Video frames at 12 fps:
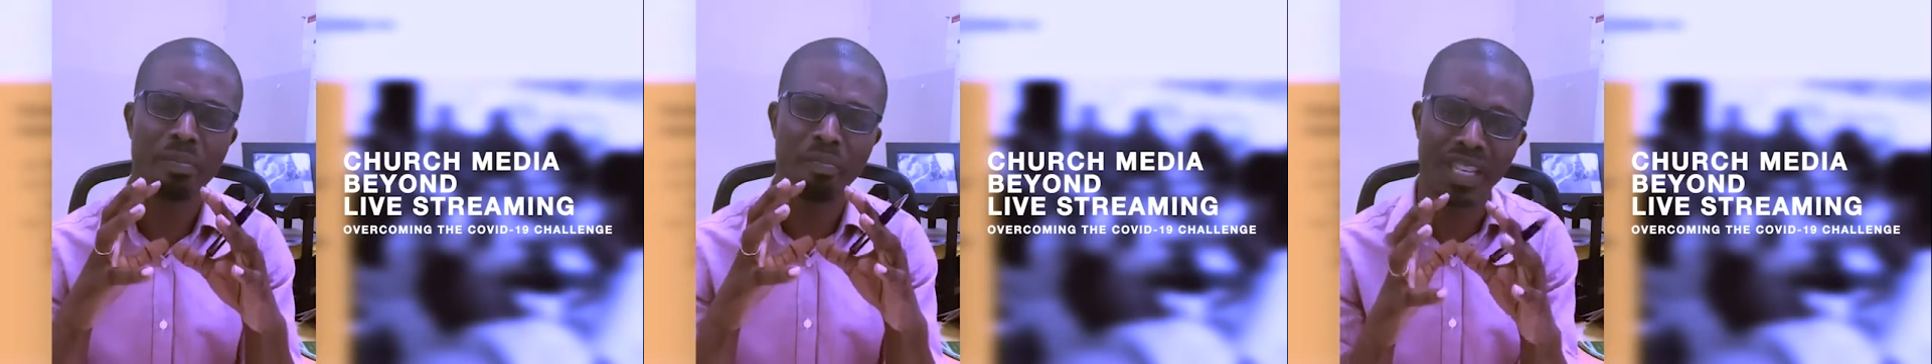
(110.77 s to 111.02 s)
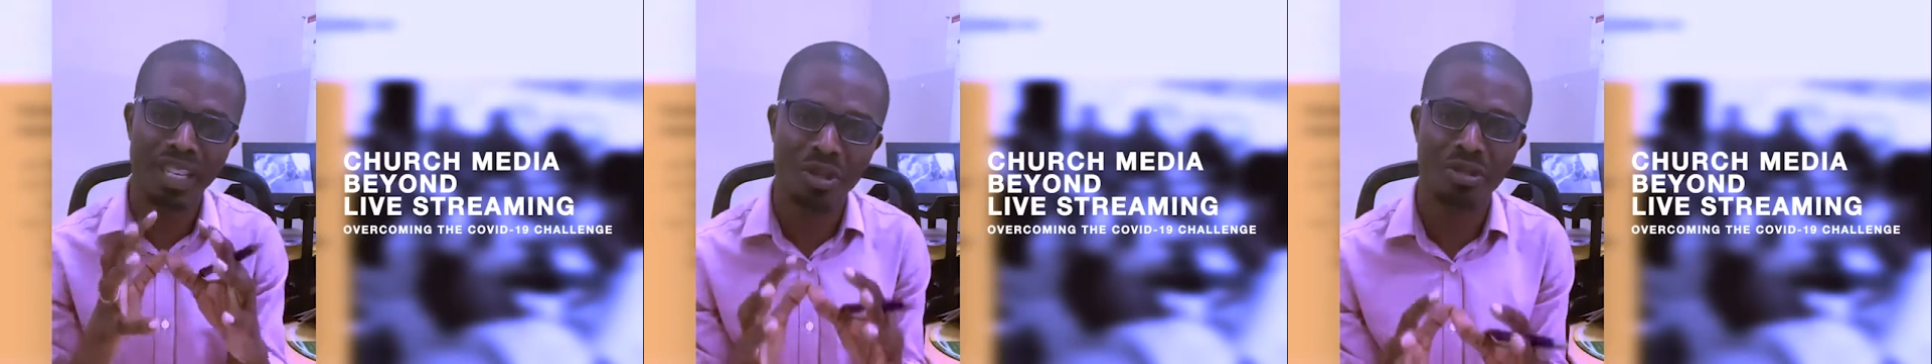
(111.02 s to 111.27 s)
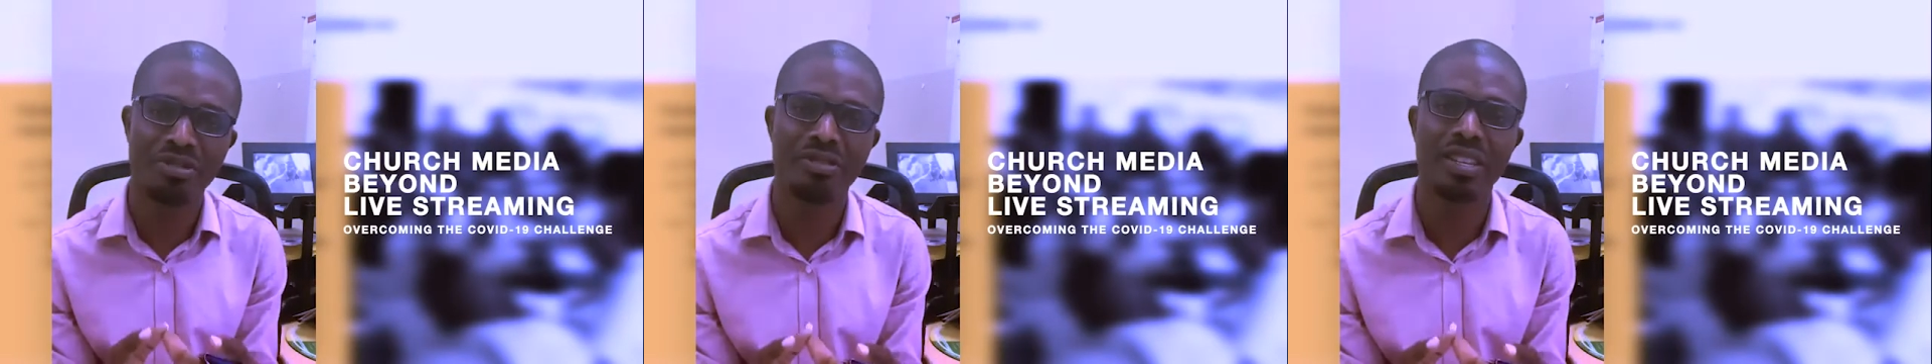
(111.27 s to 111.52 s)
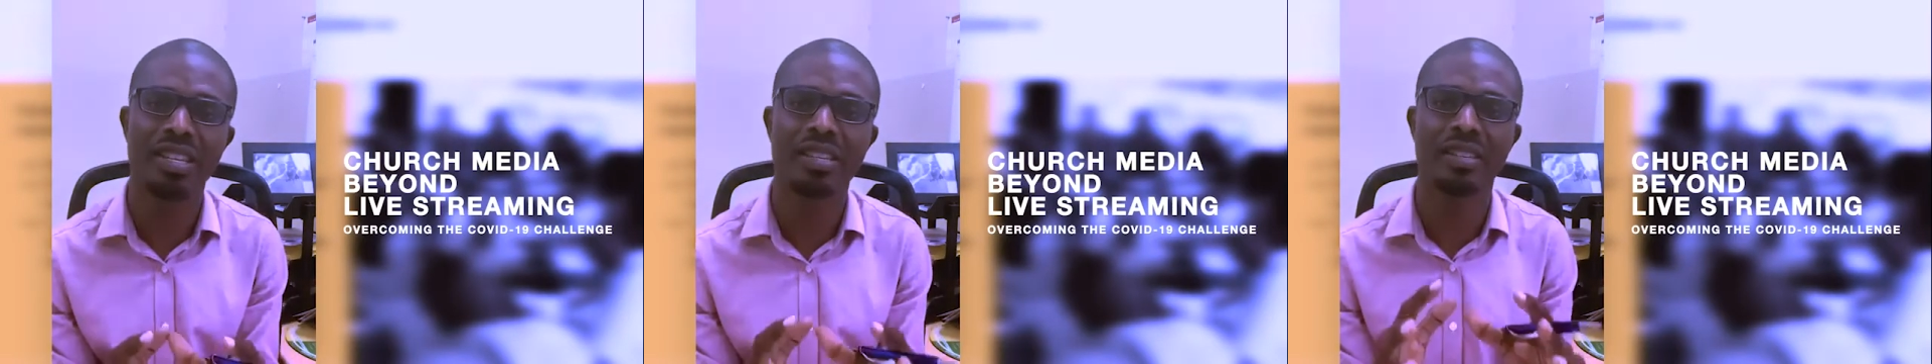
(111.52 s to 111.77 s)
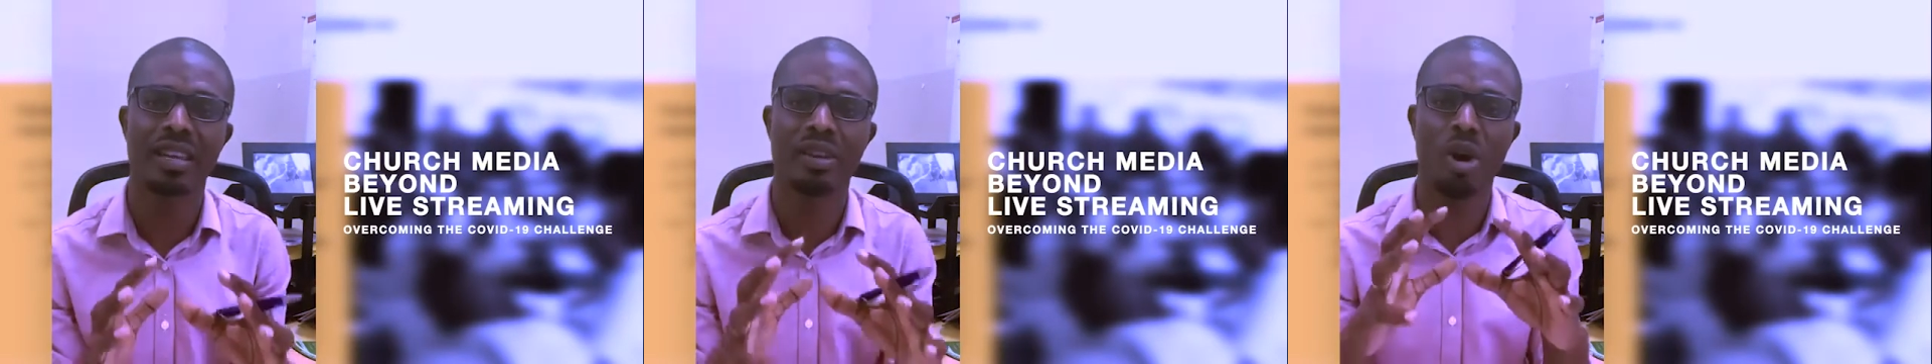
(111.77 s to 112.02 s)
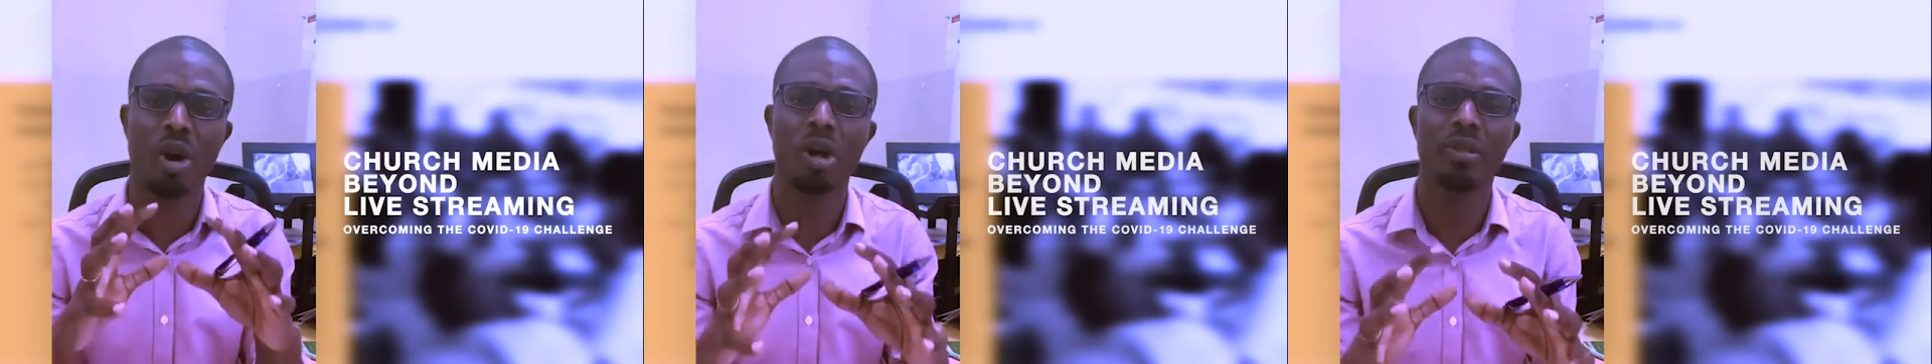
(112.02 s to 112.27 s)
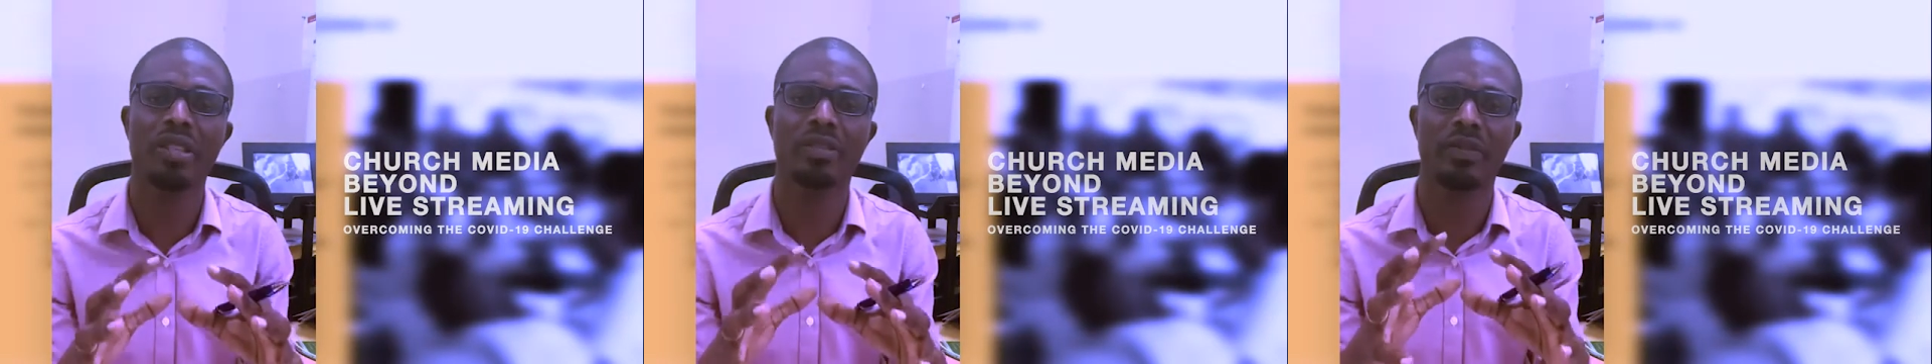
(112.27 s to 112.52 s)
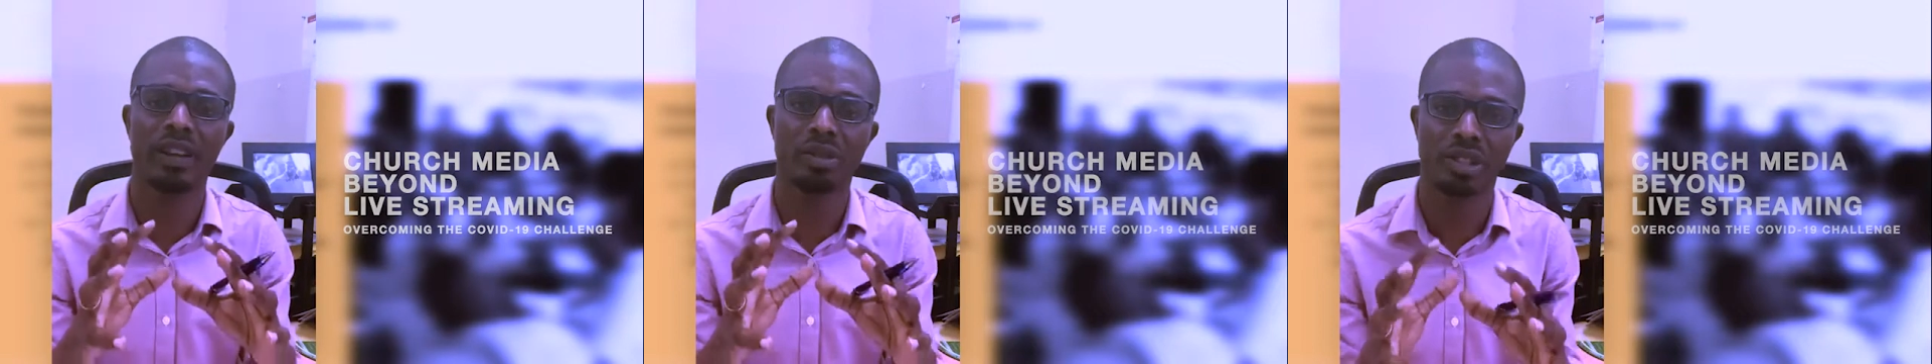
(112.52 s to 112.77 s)
ministries and all these
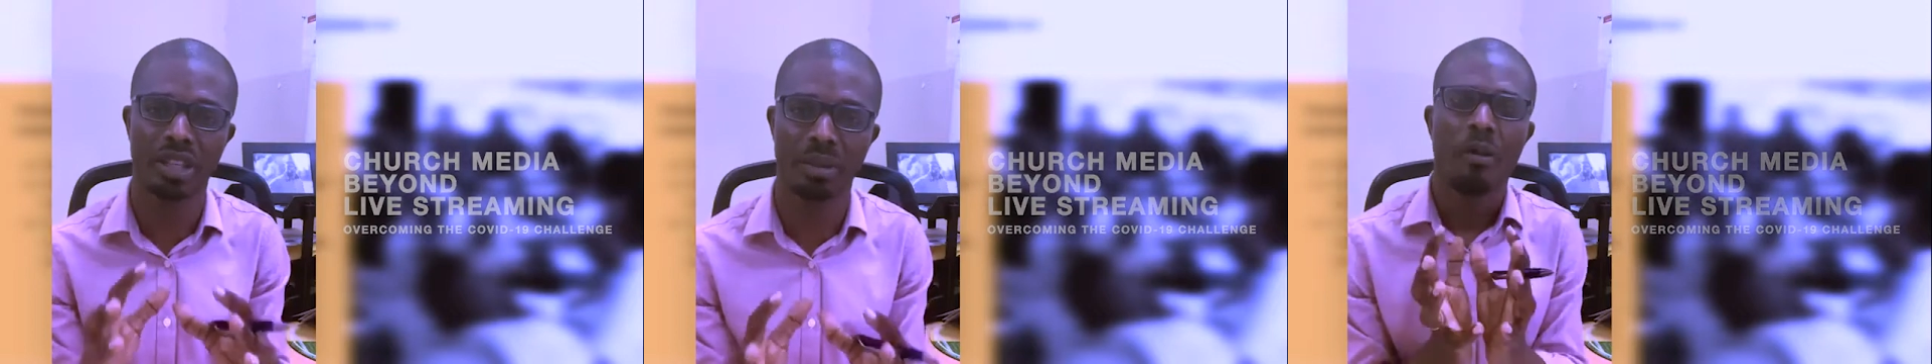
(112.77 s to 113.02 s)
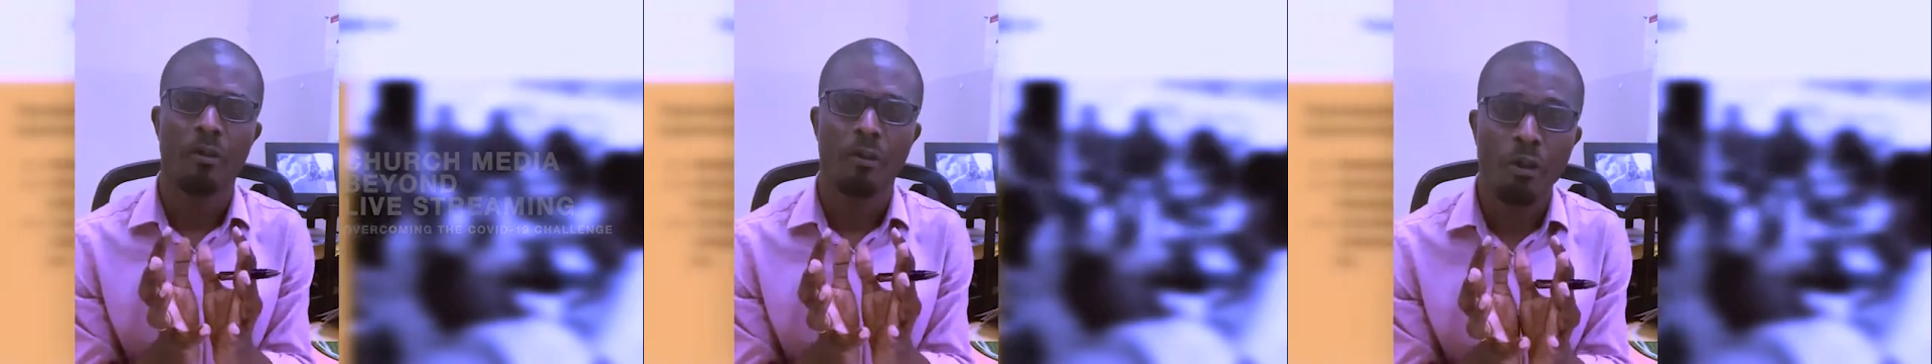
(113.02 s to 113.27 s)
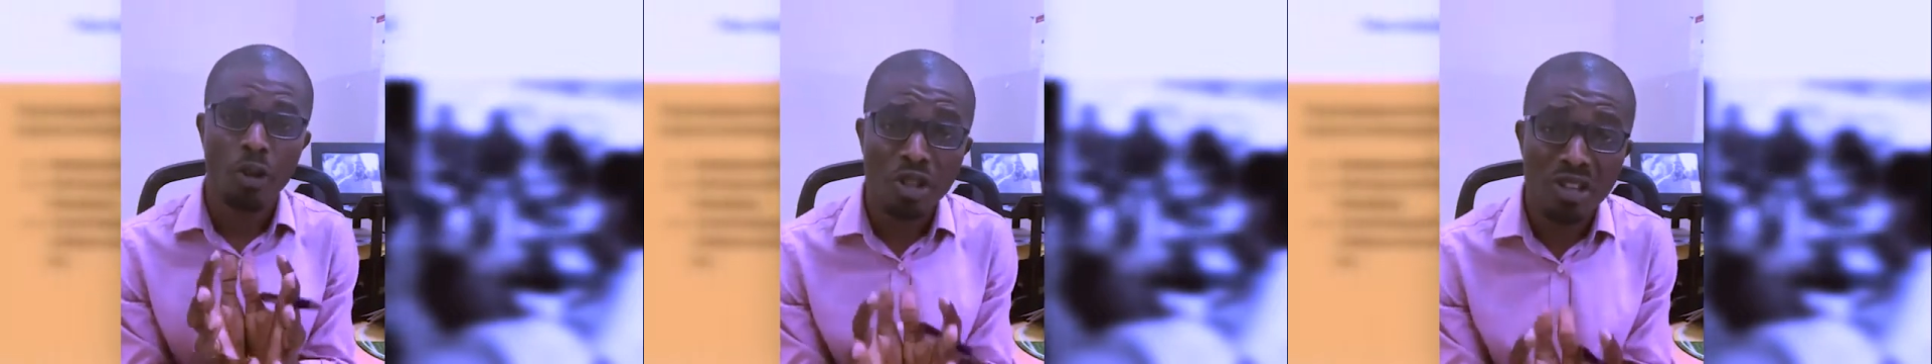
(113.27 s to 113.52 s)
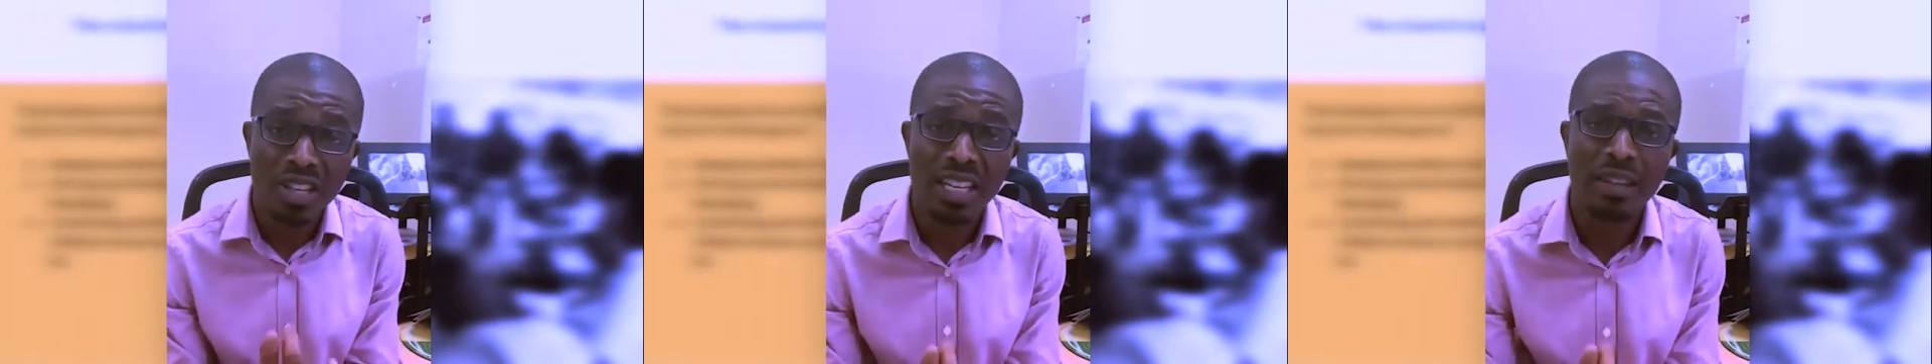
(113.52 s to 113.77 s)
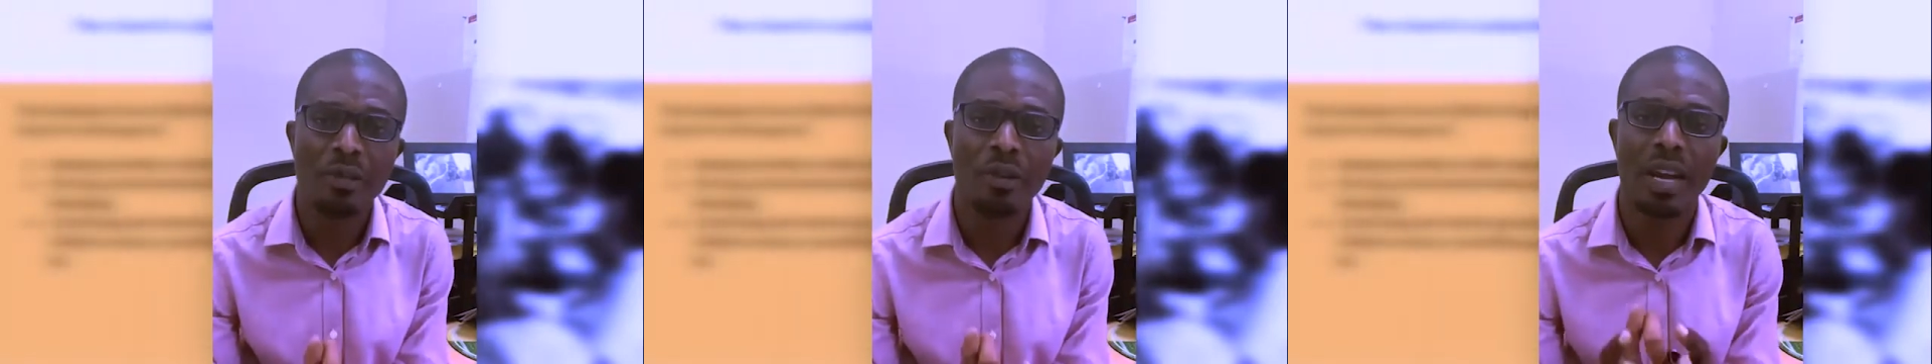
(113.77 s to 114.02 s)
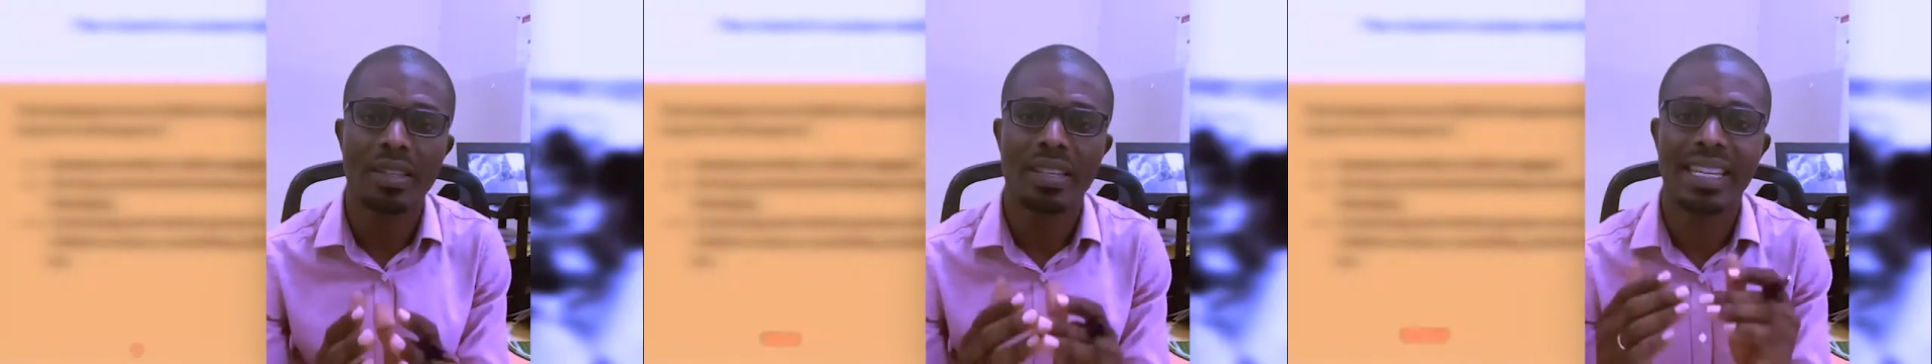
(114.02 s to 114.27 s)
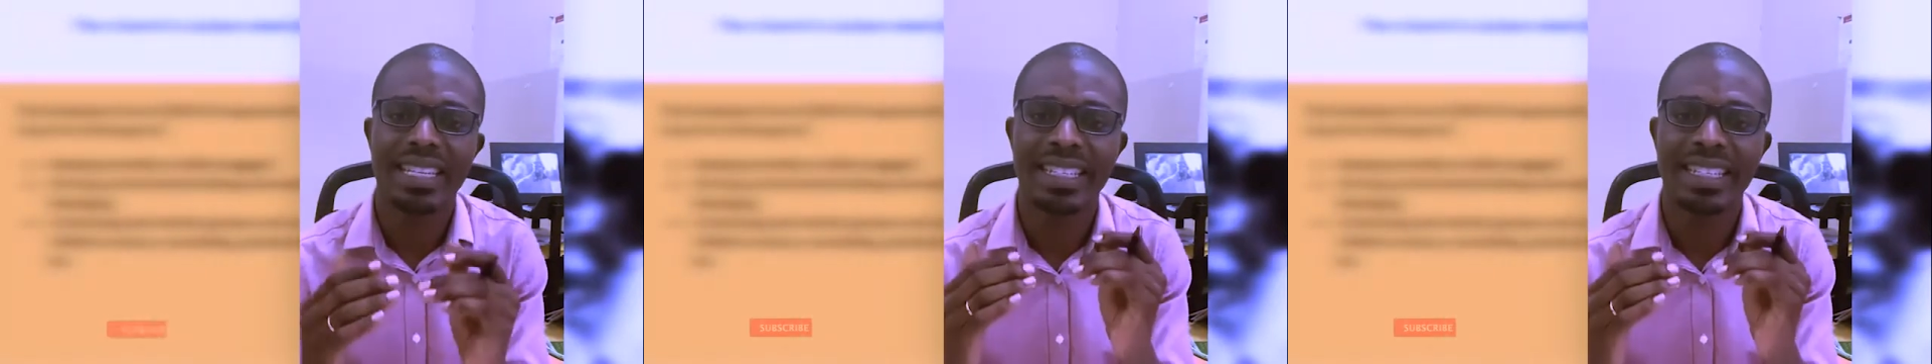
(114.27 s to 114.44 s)
fellowship, fortunately for us,